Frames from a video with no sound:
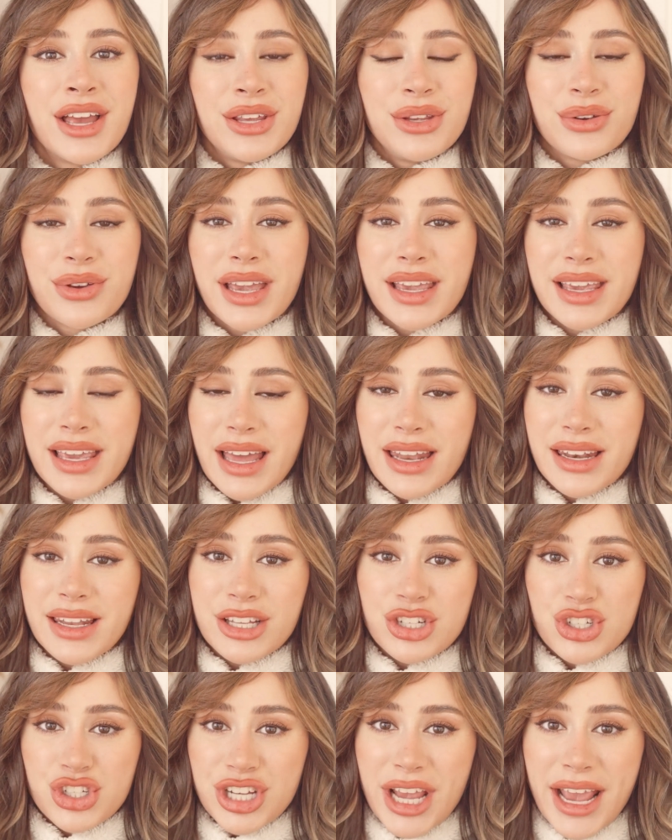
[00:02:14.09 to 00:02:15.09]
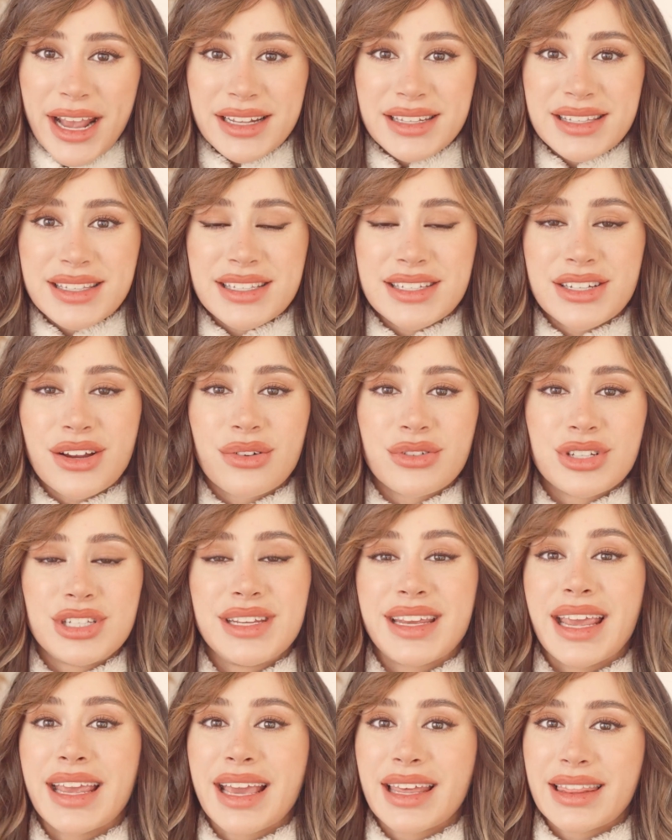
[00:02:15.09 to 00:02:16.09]
You can get the jade stones.
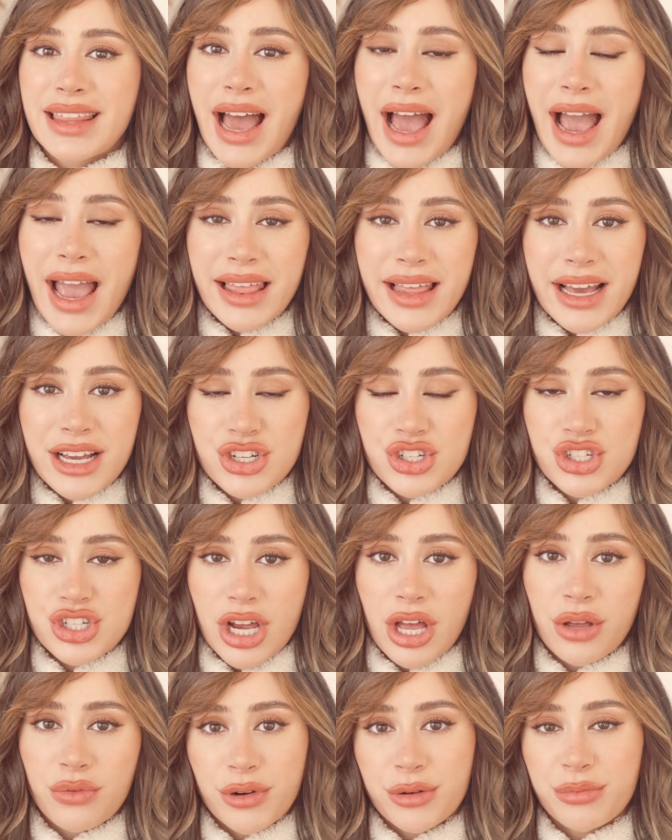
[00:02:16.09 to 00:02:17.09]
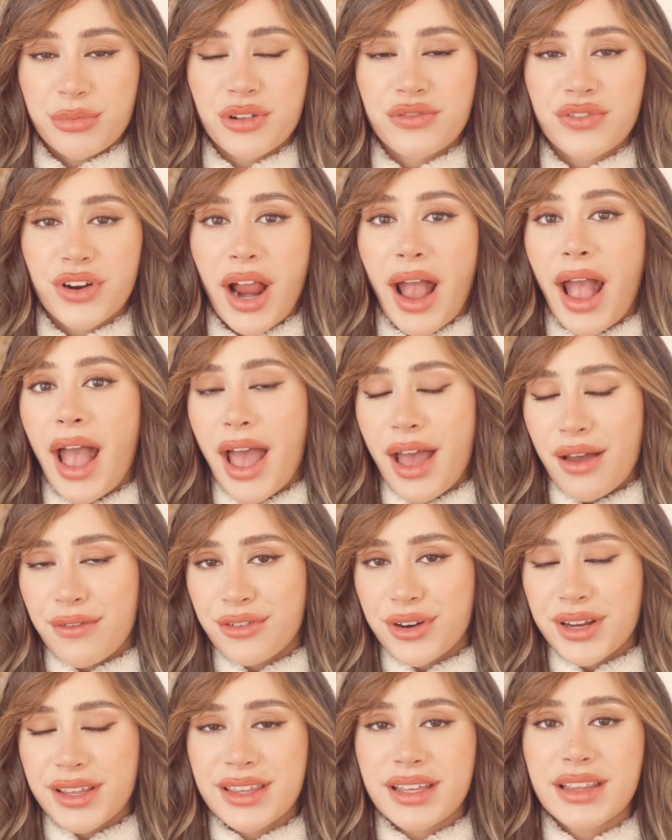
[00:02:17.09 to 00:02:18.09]
You can get the eyelash gel remover,
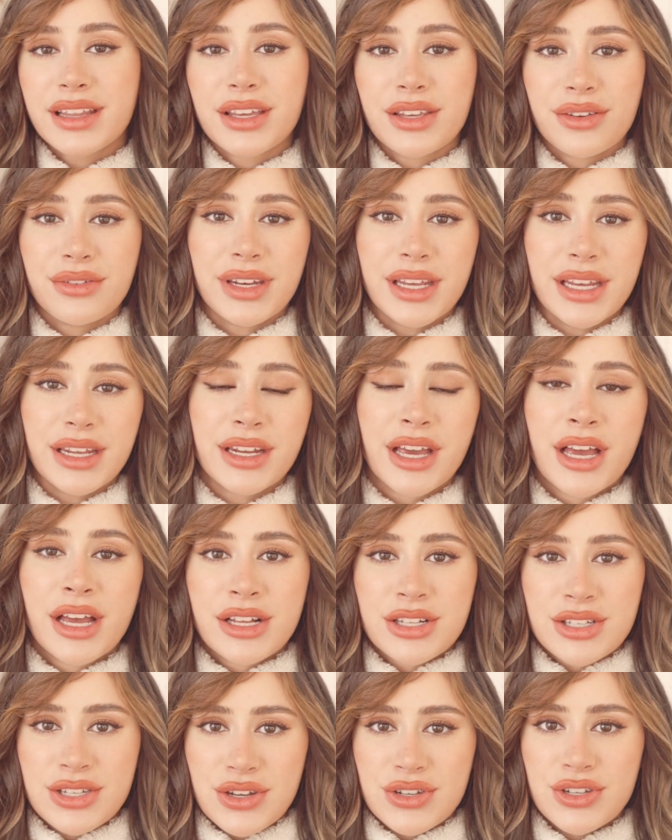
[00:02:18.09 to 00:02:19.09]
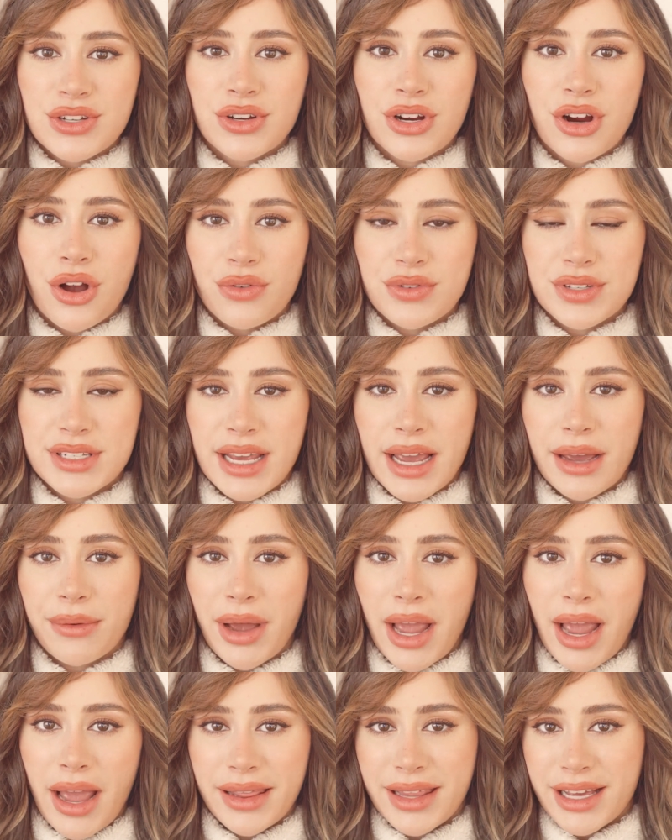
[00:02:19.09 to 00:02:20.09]
everything that you need to do your own DIY
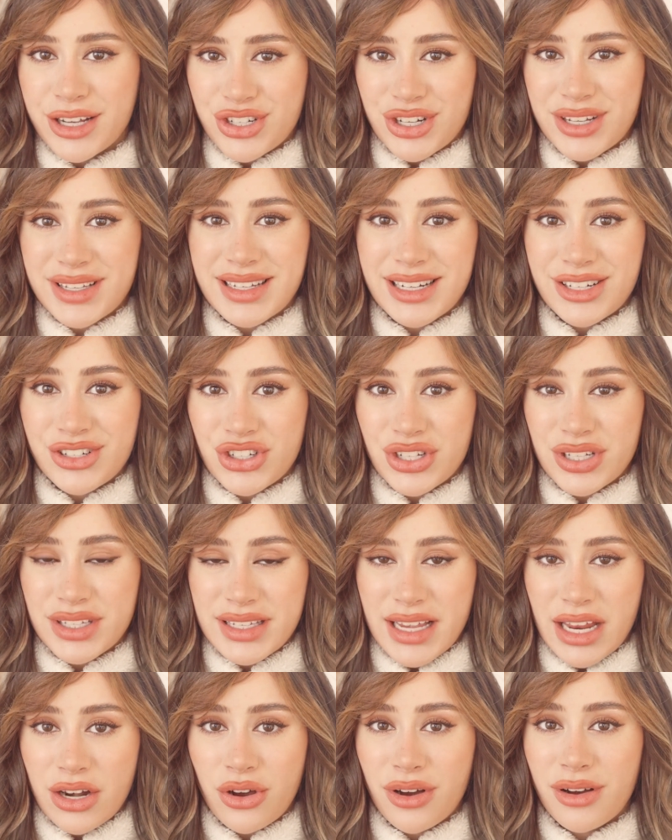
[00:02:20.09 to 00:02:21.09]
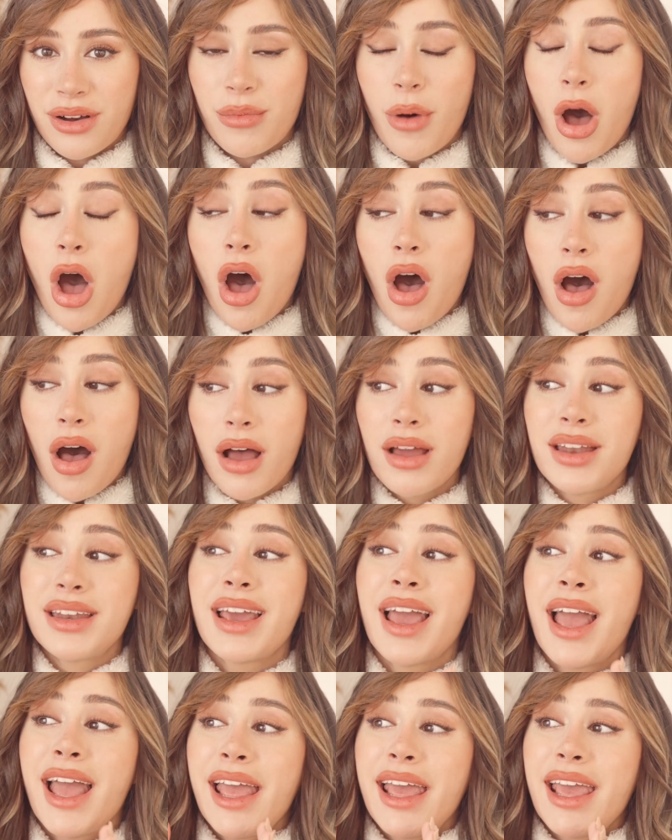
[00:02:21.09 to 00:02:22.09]
eyelash extensions at home
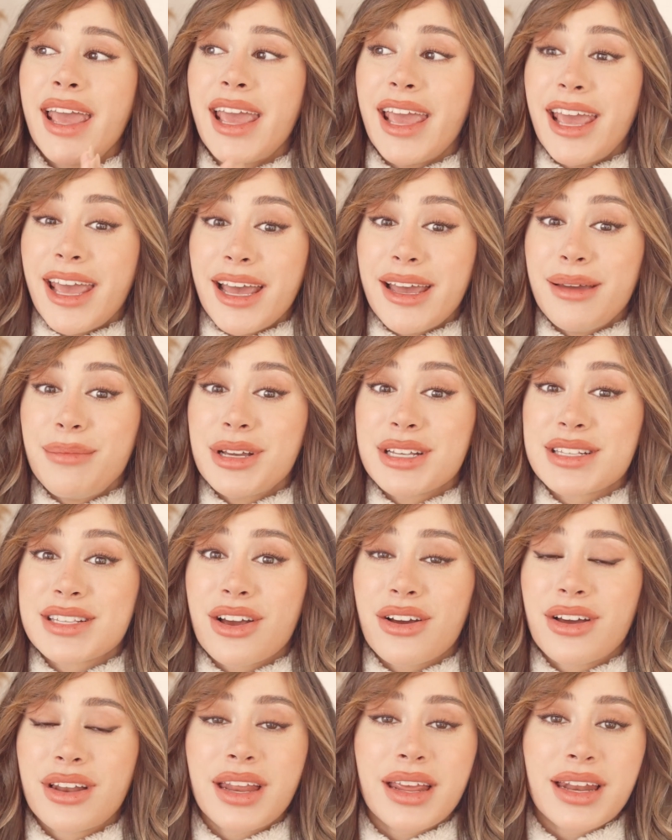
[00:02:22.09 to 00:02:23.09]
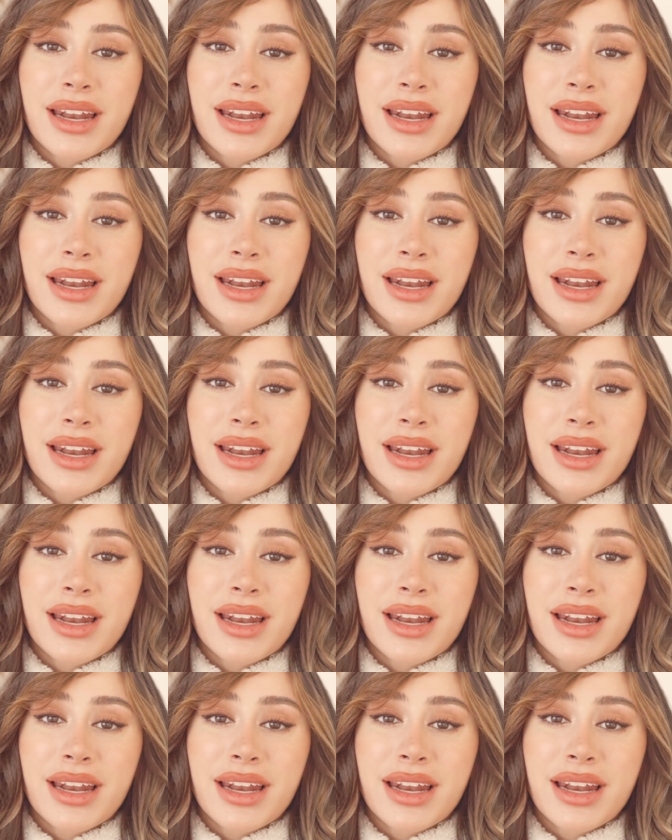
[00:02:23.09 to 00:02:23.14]
on Amazon.